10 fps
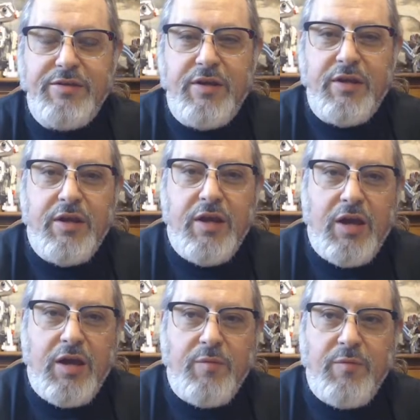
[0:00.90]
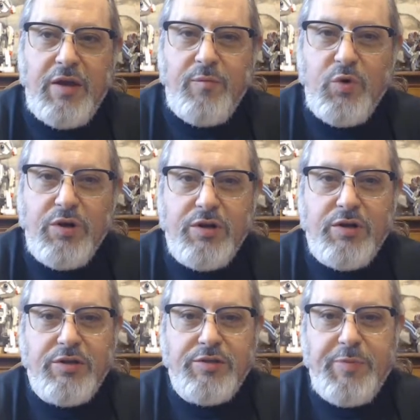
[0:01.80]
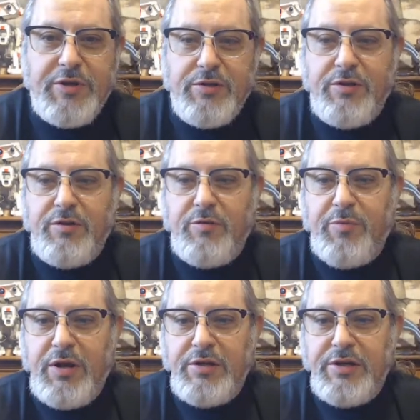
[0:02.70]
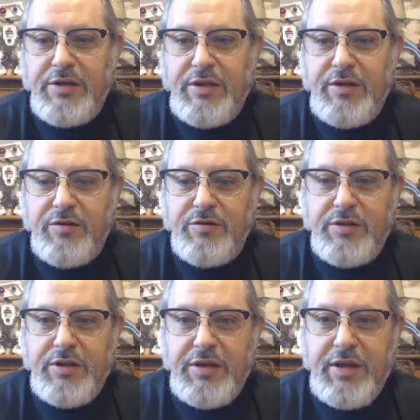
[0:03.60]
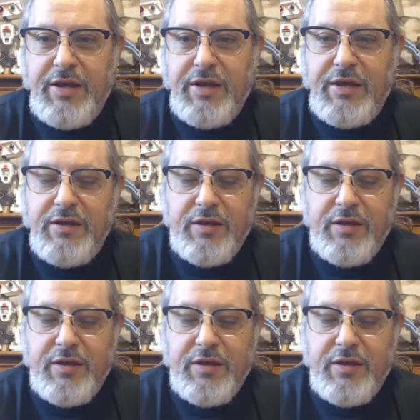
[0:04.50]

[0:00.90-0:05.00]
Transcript: I'm working on a special little project here today.